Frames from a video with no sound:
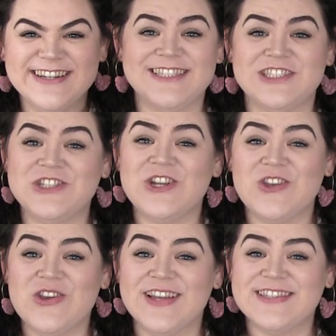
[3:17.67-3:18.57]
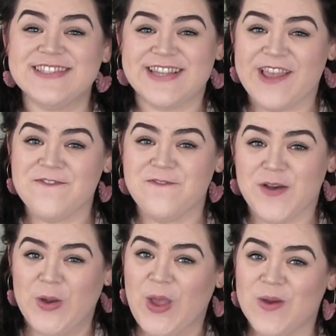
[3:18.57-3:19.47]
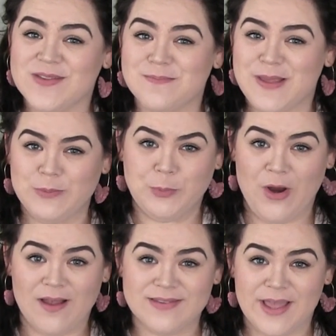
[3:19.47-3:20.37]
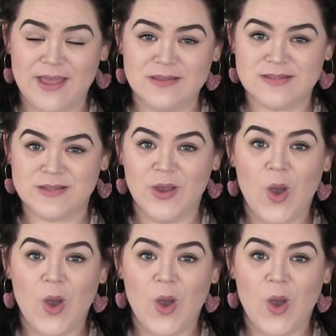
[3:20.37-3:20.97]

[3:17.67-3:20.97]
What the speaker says: Did you know you could save photos mid-process?